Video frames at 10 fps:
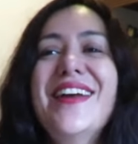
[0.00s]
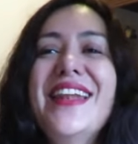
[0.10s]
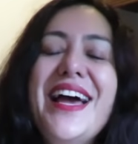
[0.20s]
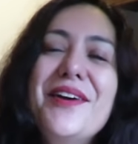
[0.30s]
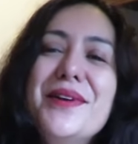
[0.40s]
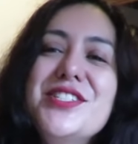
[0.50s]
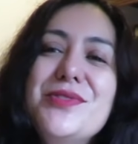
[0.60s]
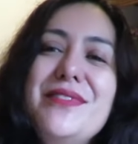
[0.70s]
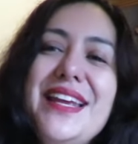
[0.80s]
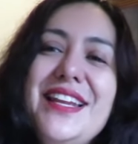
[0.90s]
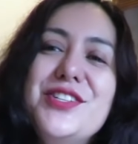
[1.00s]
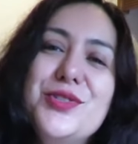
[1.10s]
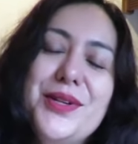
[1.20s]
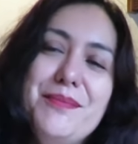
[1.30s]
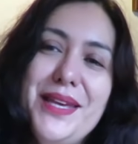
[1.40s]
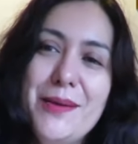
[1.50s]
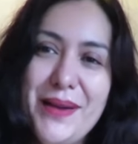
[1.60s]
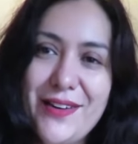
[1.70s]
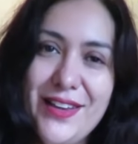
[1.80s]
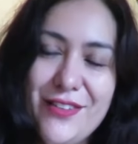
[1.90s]
language really shouldn't be a
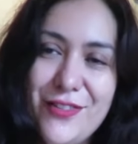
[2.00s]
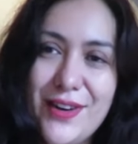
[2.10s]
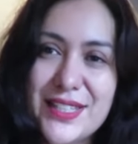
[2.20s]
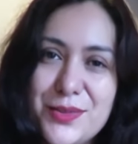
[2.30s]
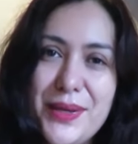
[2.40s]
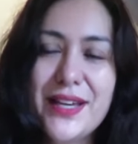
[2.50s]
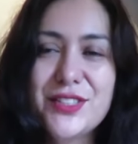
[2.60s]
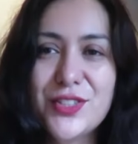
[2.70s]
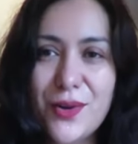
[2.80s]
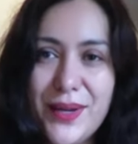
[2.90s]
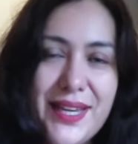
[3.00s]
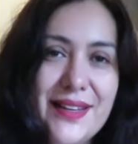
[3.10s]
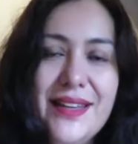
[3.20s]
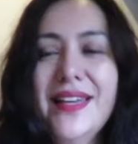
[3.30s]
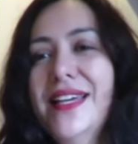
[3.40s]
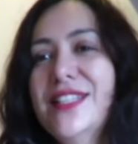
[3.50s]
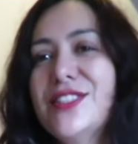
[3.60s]
barrier for us we are sewing